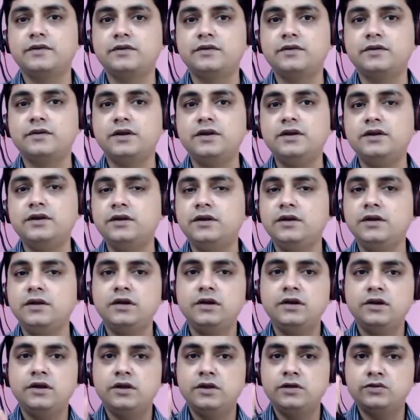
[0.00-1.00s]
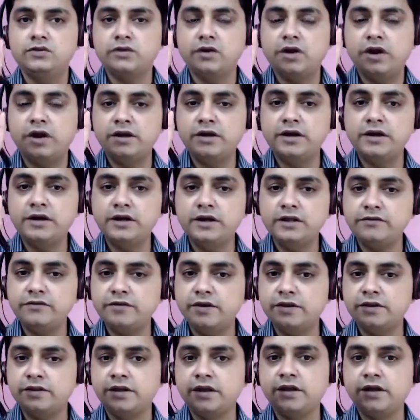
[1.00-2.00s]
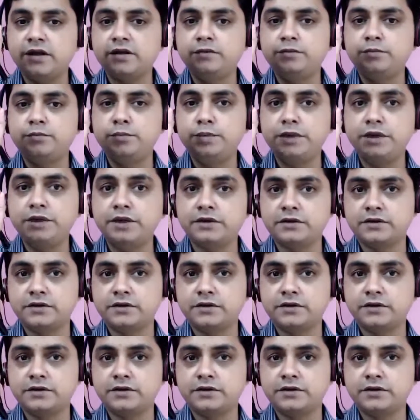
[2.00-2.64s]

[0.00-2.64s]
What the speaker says: Right? So identify that peak